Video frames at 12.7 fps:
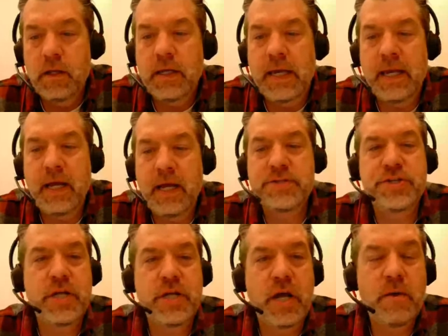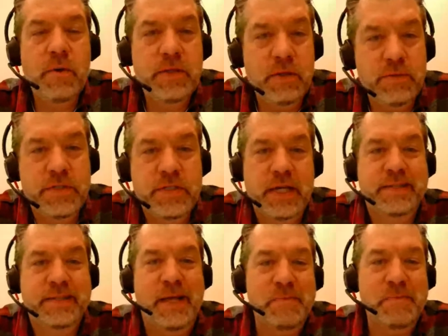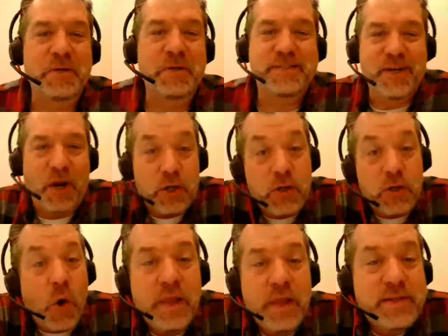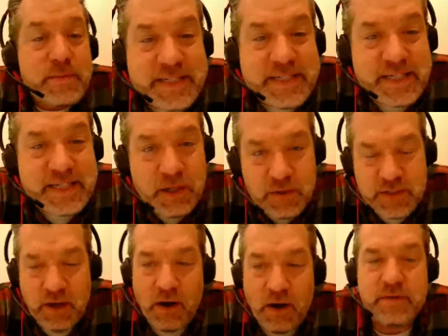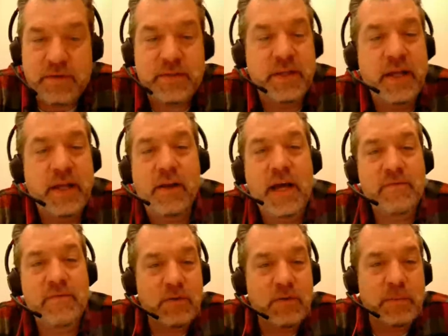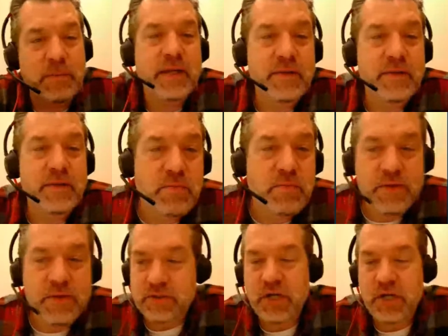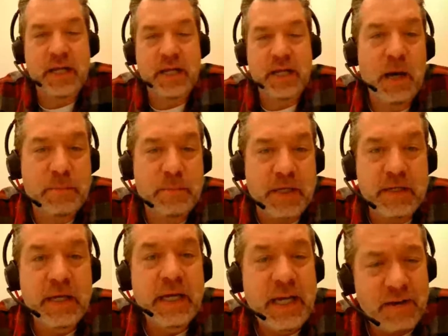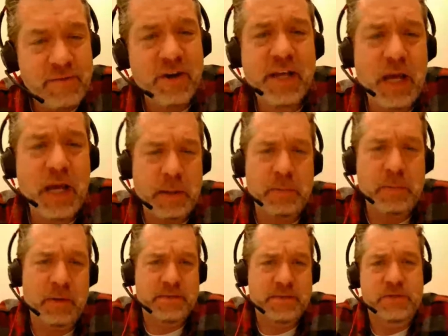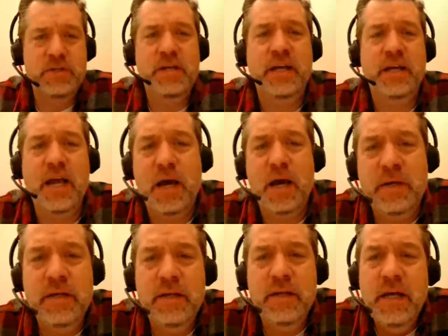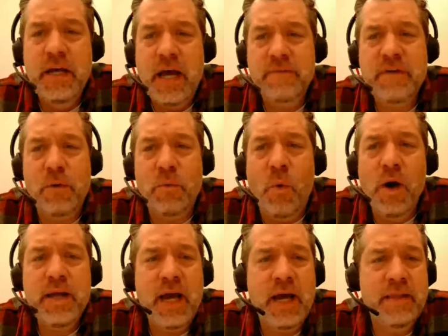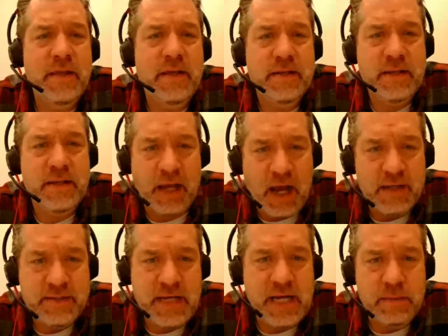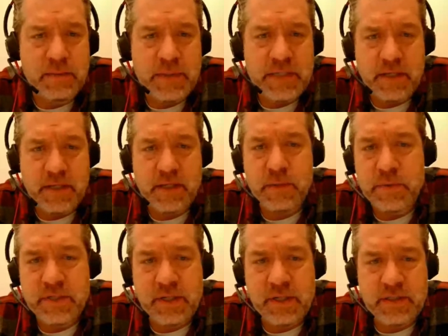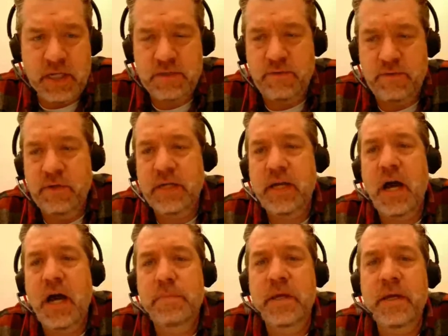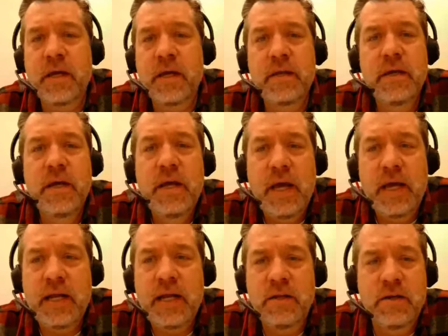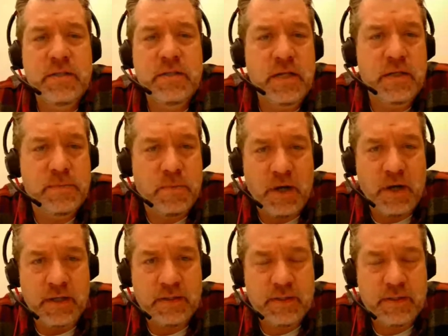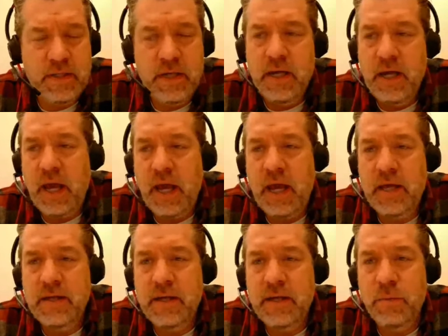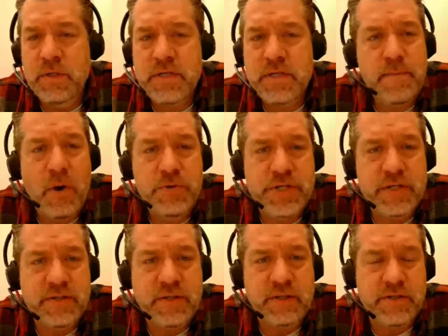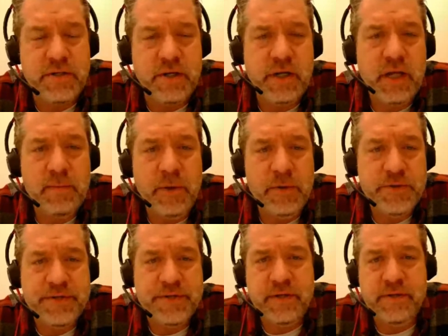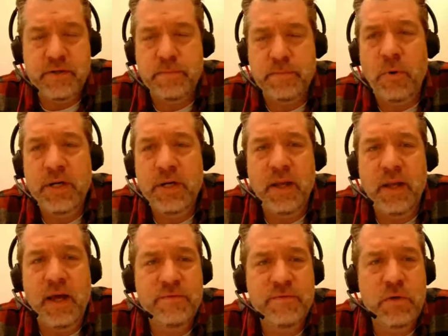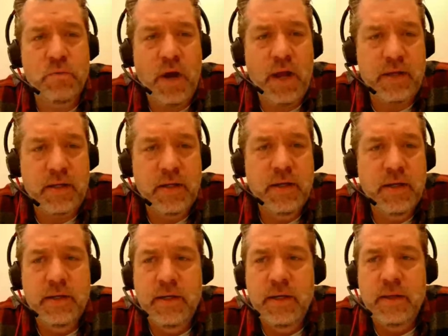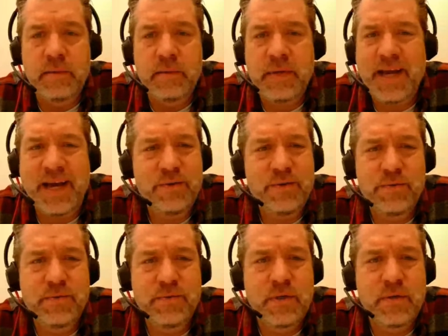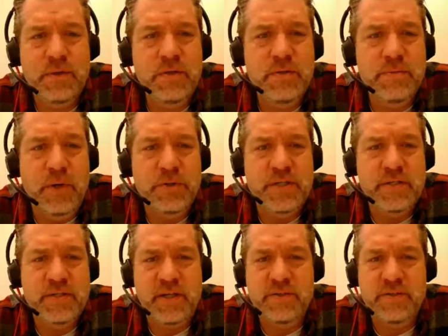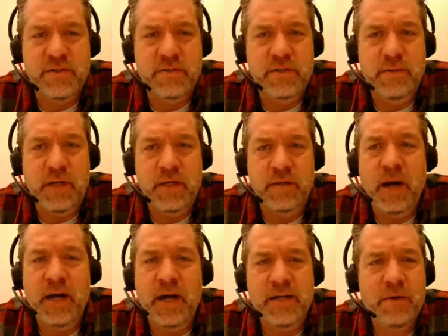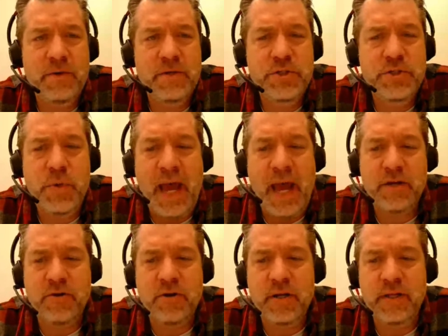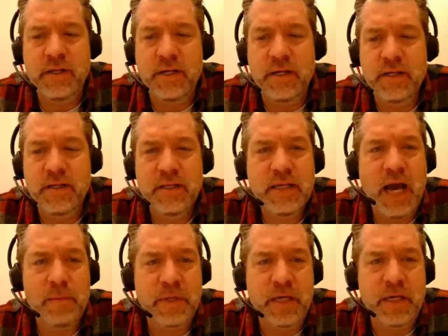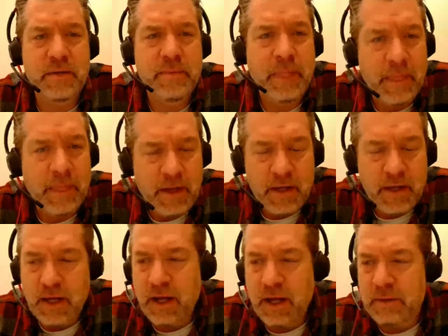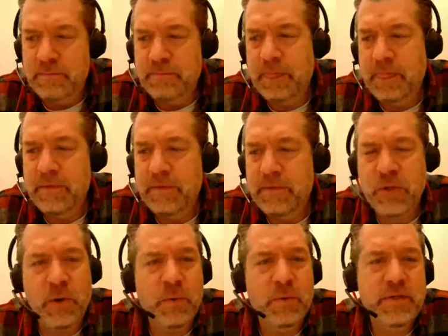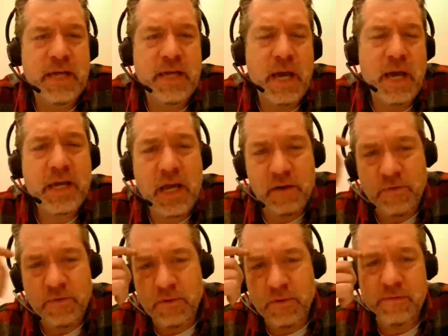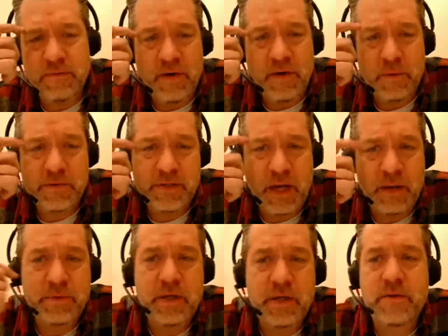Can I share what those 6 inputs are? No, that's my secret sauce, and then I'll have everybody and their brother trying to copy it. I've already got people out there trying to copy it. I've got one guy that contacted me, said he was successful in copying it, and I looked at his product, and it was a motion sensor. He had a motion sensor pointed left and right, and I'm like, "I don't use motion sensors in mine. How did you accurately copy it?" Um, so, yeah, be careful, folks out there.